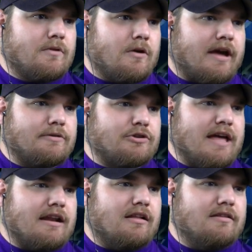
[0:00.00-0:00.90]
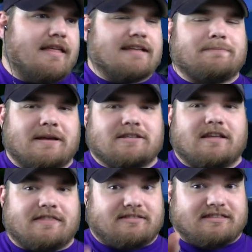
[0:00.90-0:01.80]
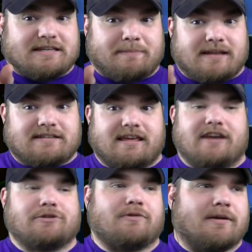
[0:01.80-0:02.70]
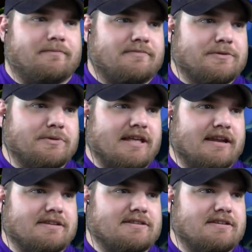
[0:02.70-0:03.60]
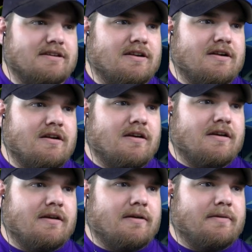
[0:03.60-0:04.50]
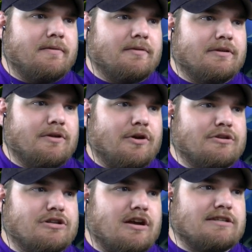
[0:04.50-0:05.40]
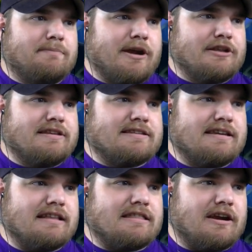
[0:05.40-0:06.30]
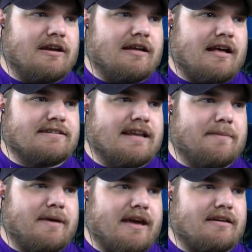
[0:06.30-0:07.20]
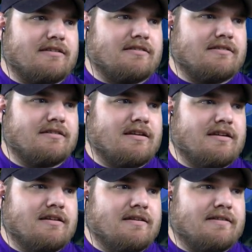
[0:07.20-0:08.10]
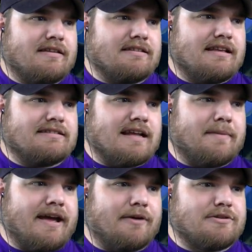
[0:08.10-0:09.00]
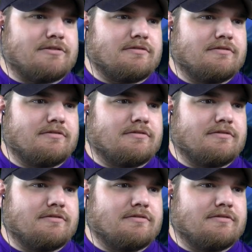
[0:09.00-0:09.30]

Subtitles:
Okay, so that's basically the dispense the ice cream. That's what that is. You could just barely see it there. I'll set it back. It's not my house.